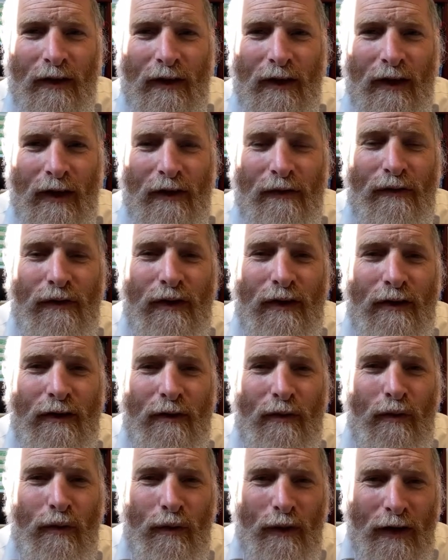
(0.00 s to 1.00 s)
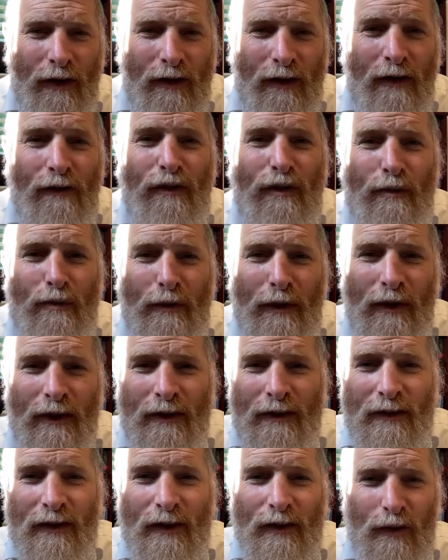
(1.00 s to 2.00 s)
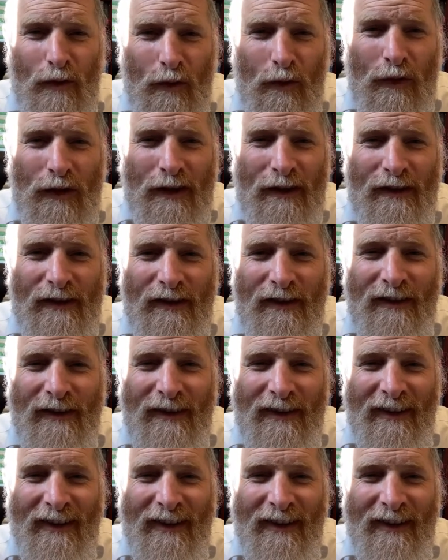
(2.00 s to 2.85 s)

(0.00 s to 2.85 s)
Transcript: every way, every maze as a ways.